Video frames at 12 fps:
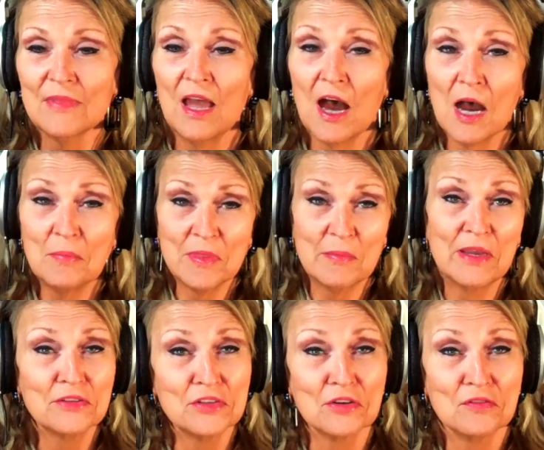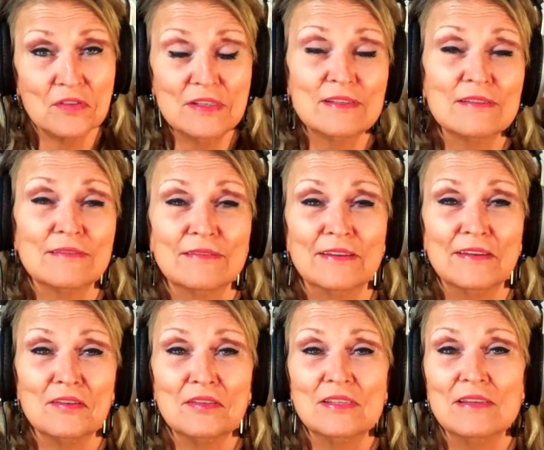I'm the mail service, and
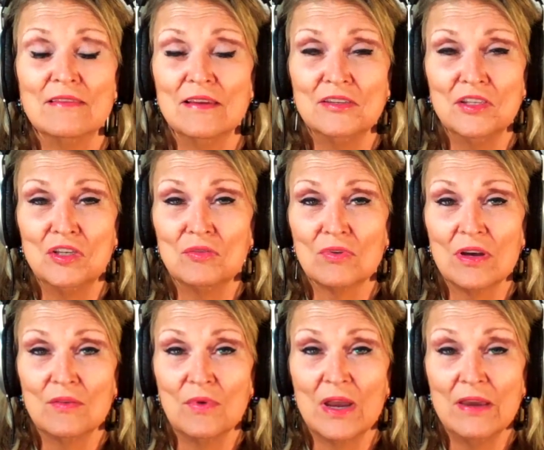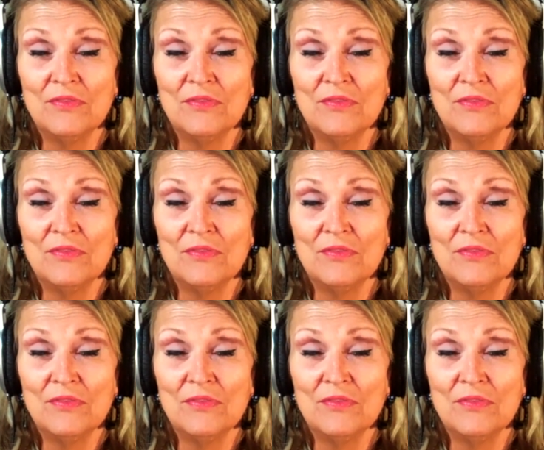I'll send that to you right away.